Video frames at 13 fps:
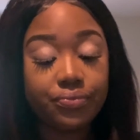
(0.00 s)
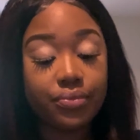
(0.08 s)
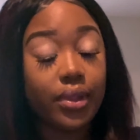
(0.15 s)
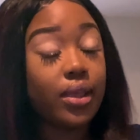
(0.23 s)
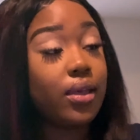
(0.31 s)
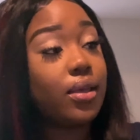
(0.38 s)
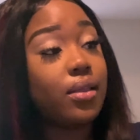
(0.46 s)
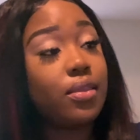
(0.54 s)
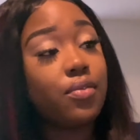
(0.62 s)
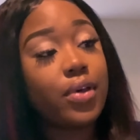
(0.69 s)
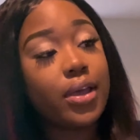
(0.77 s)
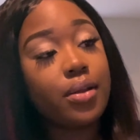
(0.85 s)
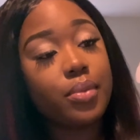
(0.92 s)
And the
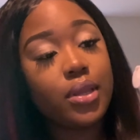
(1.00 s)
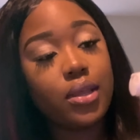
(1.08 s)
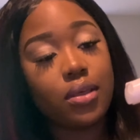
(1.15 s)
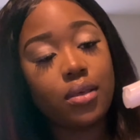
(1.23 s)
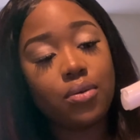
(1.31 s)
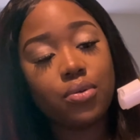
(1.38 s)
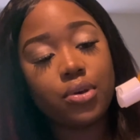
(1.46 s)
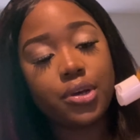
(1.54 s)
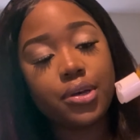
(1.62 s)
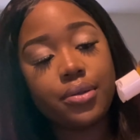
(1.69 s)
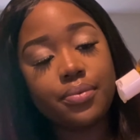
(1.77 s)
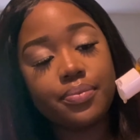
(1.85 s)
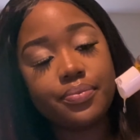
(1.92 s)
vitamin E
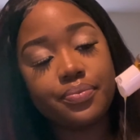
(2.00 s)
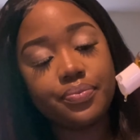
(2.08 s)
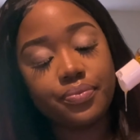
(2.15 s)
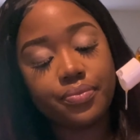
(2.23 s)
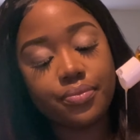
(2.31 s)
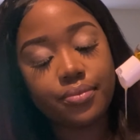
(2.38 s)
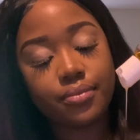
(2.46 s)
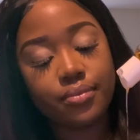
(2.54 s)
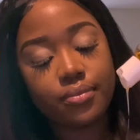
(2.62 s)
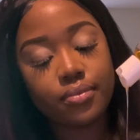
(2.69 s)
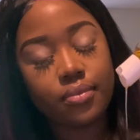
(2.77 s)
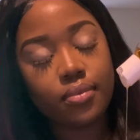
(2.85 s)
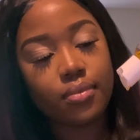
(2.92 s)
oil.
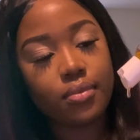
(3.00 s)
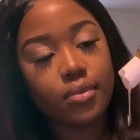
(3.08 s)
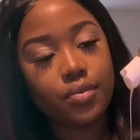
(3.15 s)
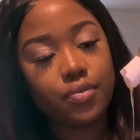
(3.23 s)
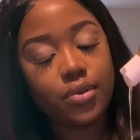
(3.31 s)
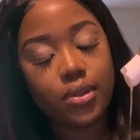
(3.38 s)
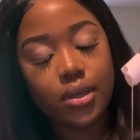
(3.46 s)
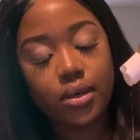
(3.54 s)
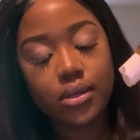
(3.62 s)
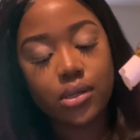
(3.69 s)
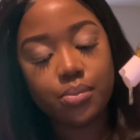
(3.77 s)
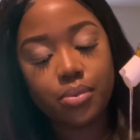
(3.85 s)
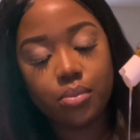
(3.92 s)
I feel like I
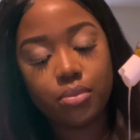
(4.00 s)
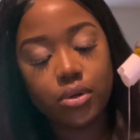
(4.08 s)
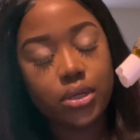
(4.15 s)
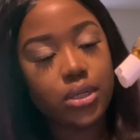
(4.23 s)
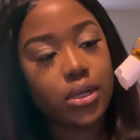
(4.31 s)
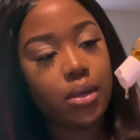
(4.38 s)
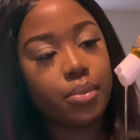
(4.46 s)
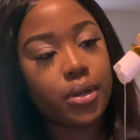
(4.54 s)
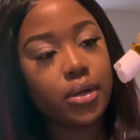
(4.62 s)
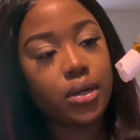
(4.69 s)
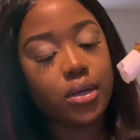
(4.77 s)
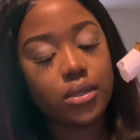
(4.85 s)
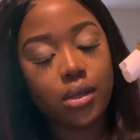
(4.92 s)
should put more shea
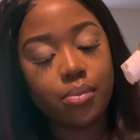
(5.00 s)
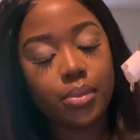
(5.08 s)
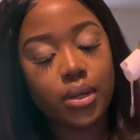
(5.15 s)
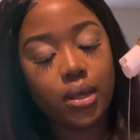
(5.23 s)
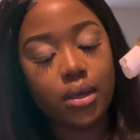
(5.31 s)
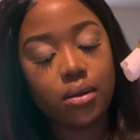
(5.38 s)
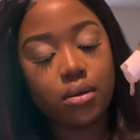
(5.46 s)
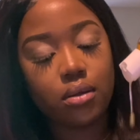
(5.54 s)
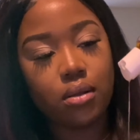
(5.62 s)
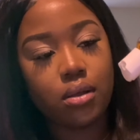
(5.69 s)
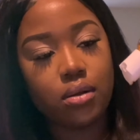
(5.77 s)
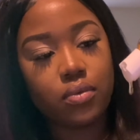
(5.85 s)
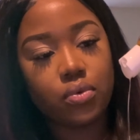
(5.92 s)
butter because I've been adding a
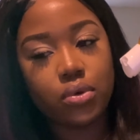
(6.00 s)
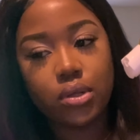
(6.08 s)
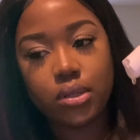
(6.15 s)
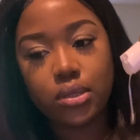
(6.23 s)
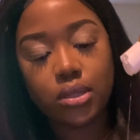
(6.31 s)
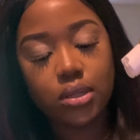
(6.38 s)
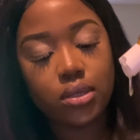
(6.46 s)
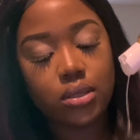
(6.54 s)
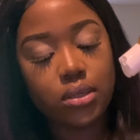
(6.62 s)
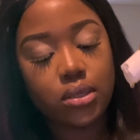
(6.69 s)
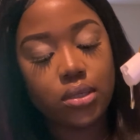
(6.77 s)
lot of oil to this.